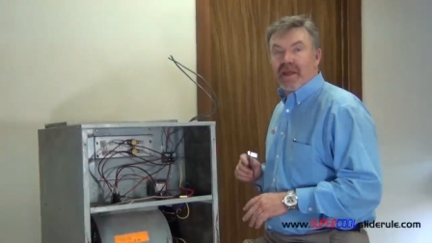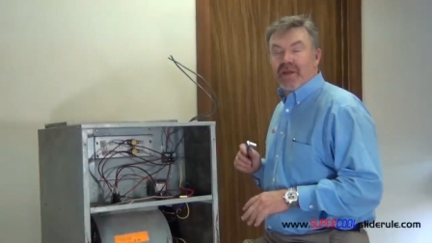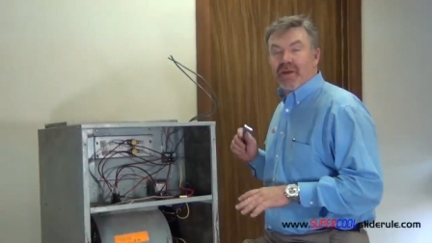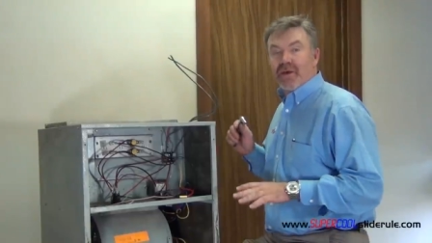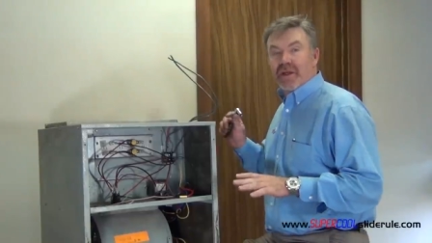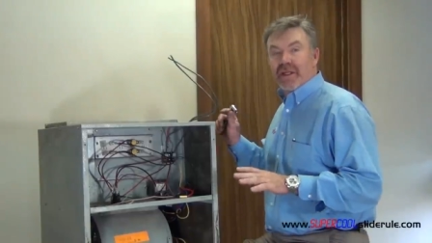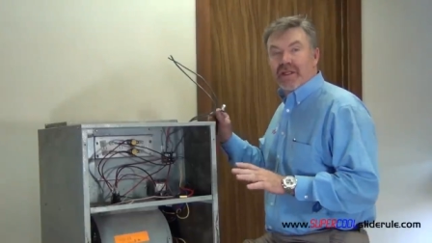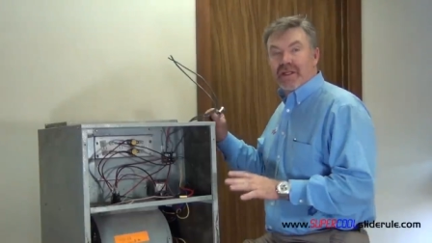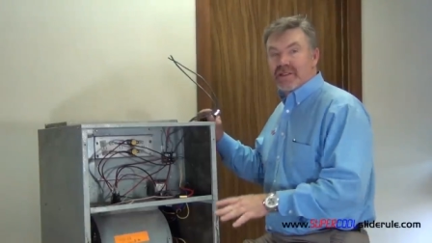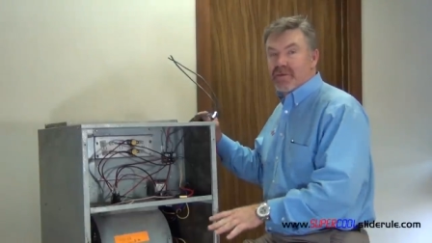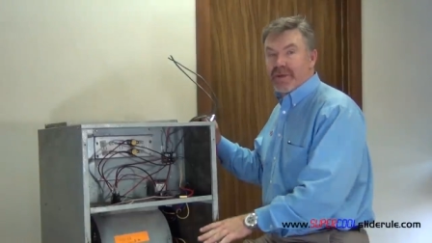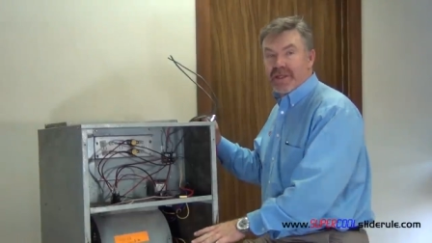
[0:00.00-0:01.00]
You can,
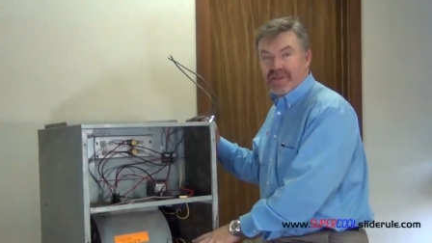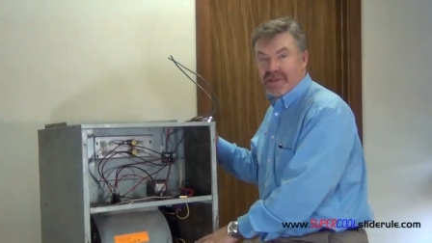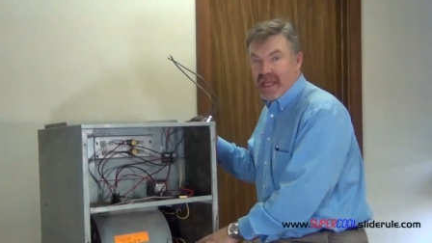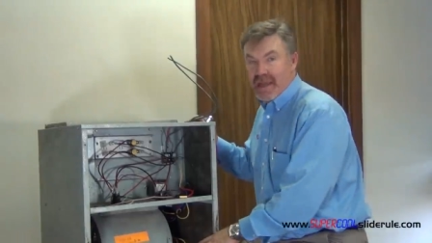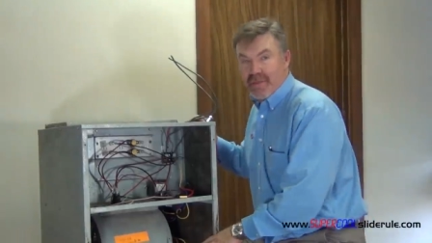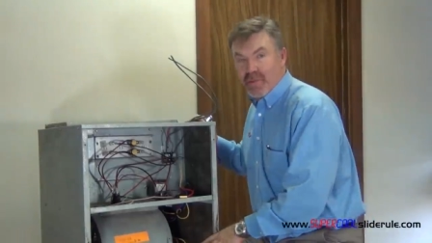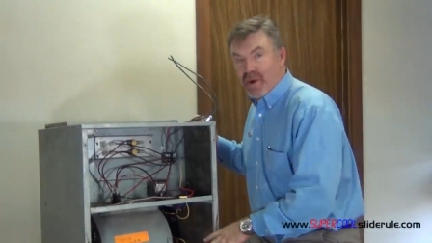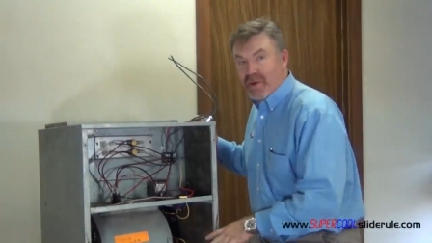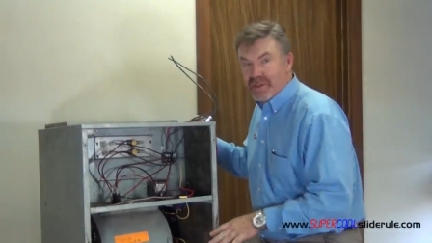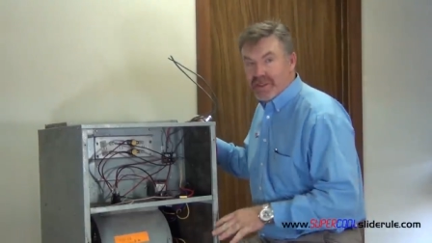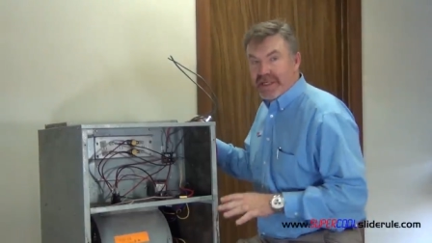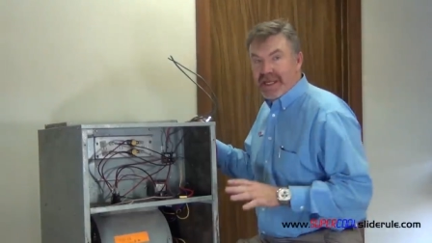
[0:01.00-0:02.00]
this will be the same whether
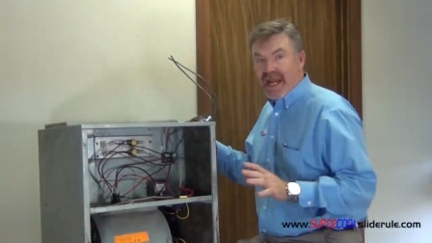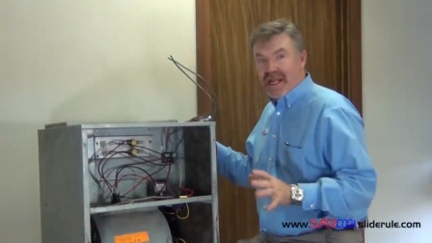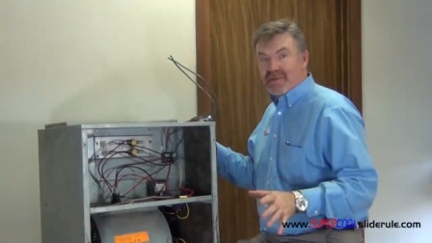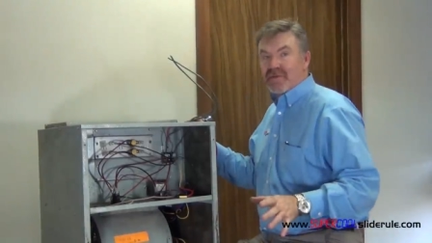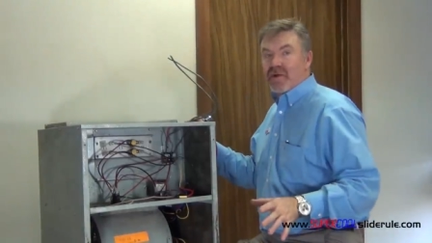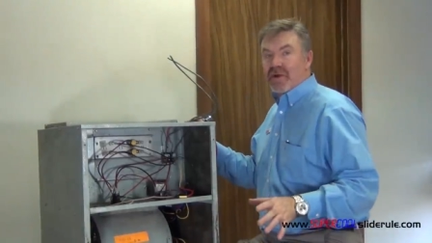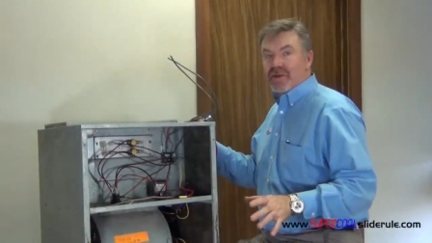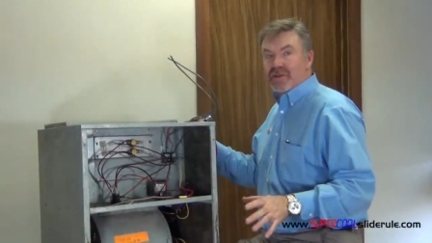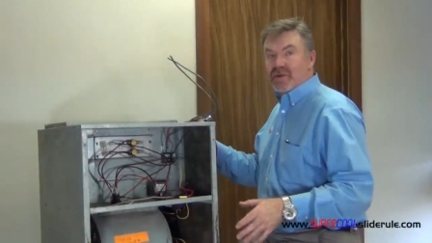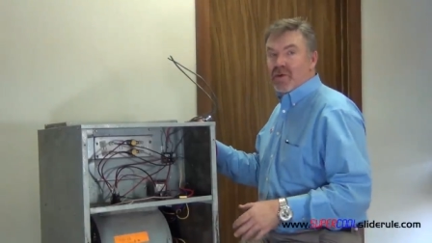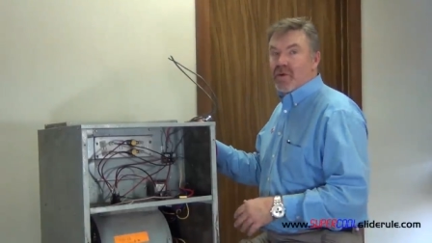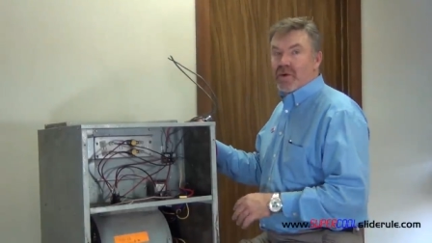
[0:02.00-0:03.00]
it's a gas
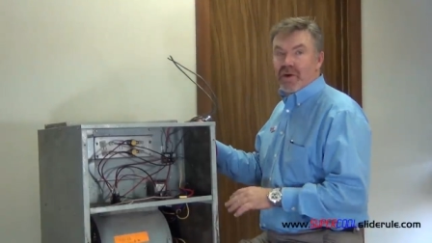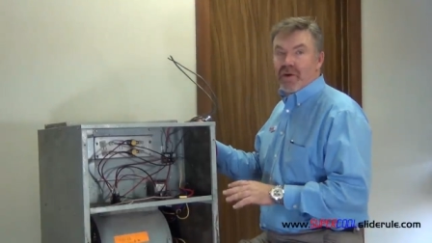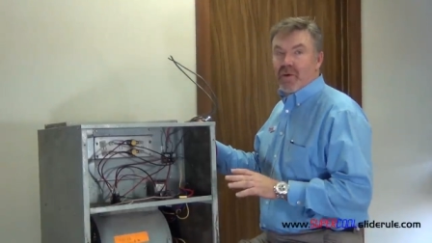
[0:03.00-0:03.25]
furnace or,